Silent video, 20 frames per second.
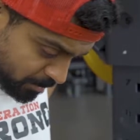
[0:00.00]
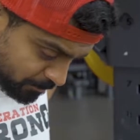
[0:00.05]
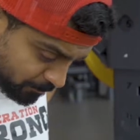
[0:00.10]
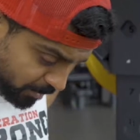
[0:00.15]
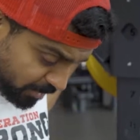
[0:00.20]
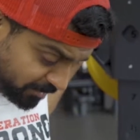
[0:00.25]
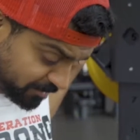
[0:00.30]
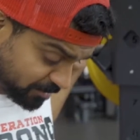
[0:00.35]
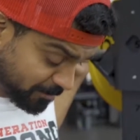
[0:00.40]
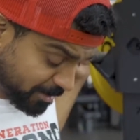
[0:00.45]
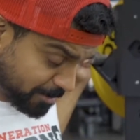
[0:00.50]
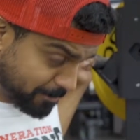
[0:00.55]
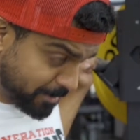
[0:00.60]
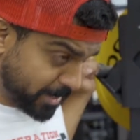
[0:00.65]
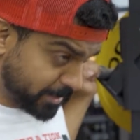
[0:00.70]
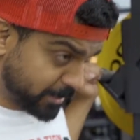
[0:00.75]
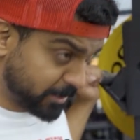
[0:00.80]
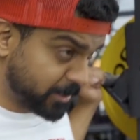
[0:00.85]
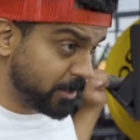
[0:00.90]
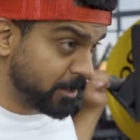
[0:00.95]
Bars on my
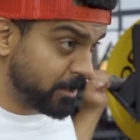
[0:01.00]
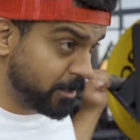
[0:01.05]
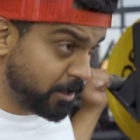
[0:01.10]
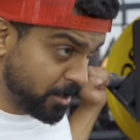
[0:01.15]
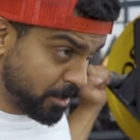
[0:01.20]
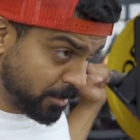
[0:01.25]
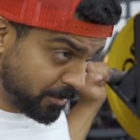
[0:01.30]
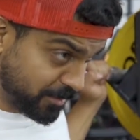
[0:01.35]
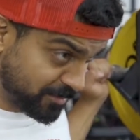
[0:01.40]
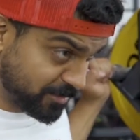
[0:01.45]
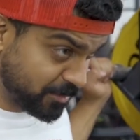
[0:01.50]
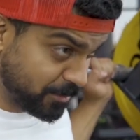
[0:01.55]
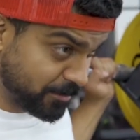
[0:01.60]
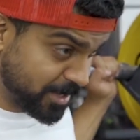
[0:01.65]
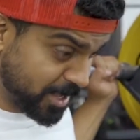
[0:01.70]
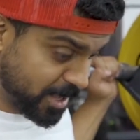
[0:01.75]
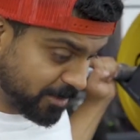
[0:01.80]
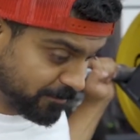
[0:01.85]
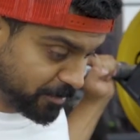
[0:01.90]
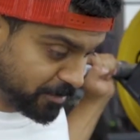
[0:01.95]
back. This is gonna be
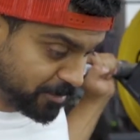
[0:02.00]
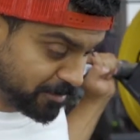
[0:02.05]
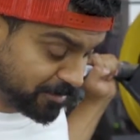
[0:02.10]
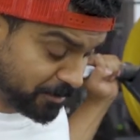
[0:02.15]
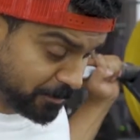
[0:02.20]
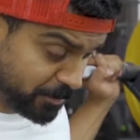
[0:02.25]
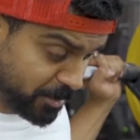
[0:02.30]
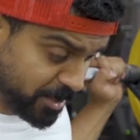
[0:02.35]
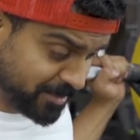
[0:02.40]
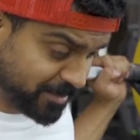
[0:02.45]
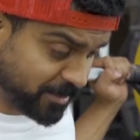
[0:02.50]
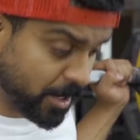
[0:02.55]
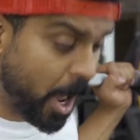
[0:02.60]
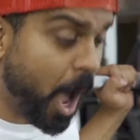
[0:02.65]
heavier, so brace.